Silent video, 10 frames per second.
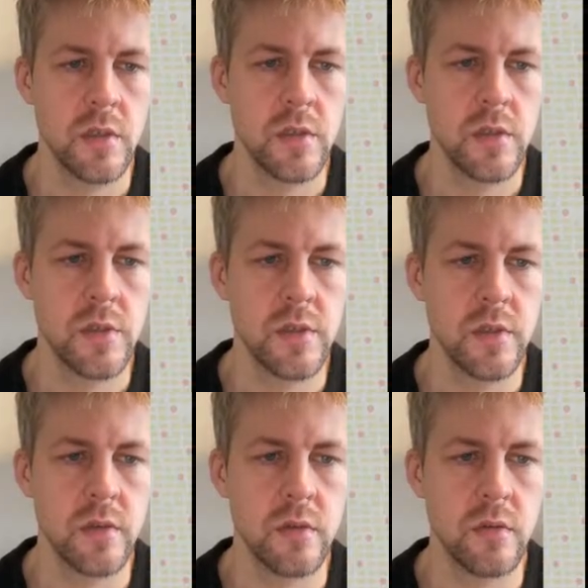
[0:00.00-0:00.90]

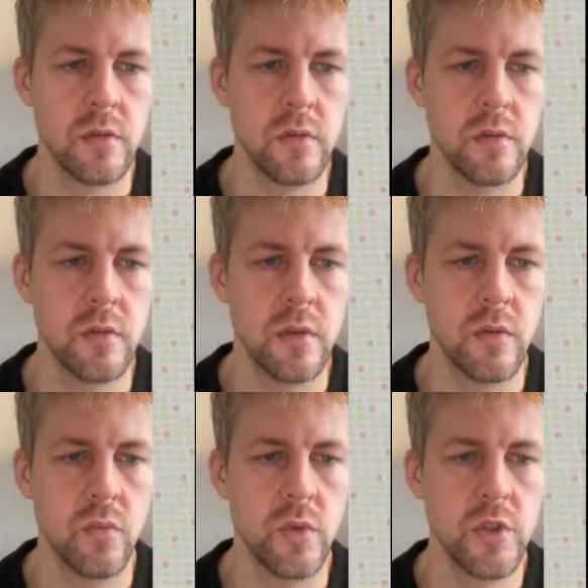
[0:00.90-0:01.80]
So
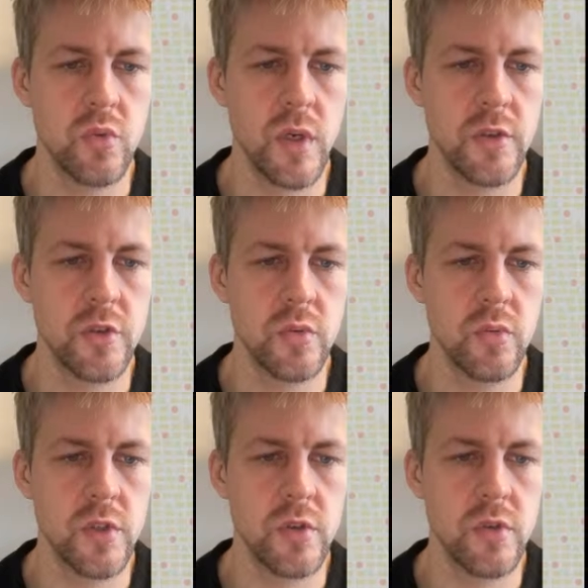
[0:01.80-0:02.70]
which one should
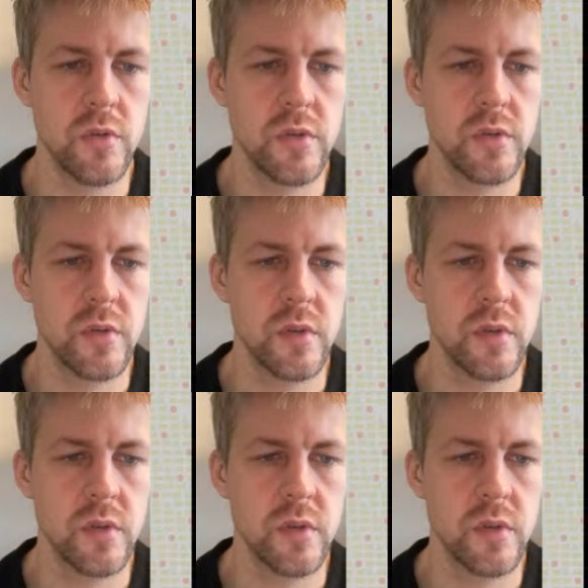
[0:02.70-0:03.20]
we choose?